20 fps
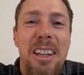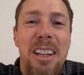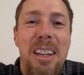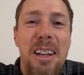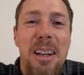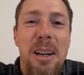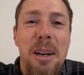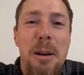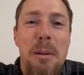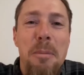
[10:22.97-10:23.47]

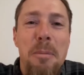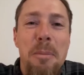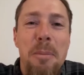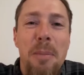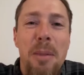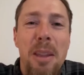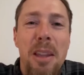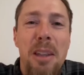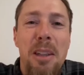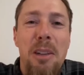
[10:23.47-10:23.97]
um,
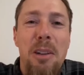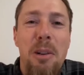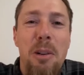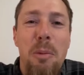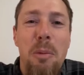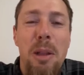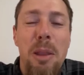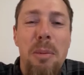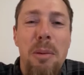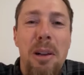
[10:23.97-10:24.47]
going
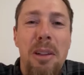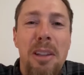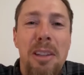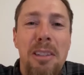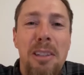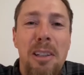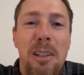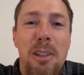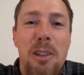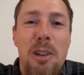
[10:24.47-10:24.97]
with me on
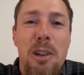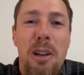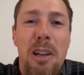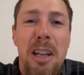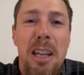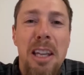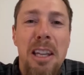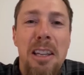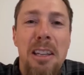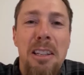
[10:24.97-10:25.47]
this little
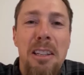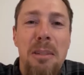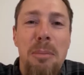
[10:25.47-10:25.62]
journey,